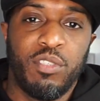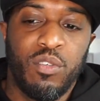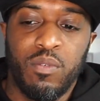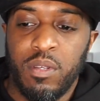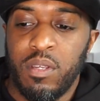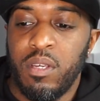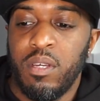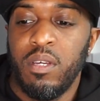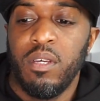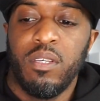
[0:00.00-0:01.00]
shield
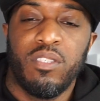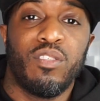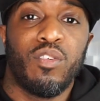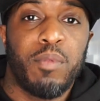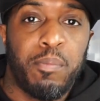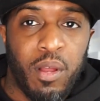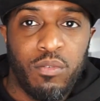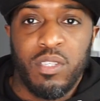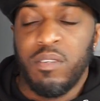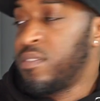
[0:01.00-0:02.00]
to stop the
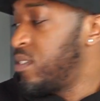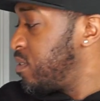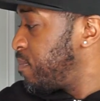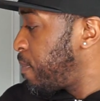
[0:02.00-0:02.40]
plosives.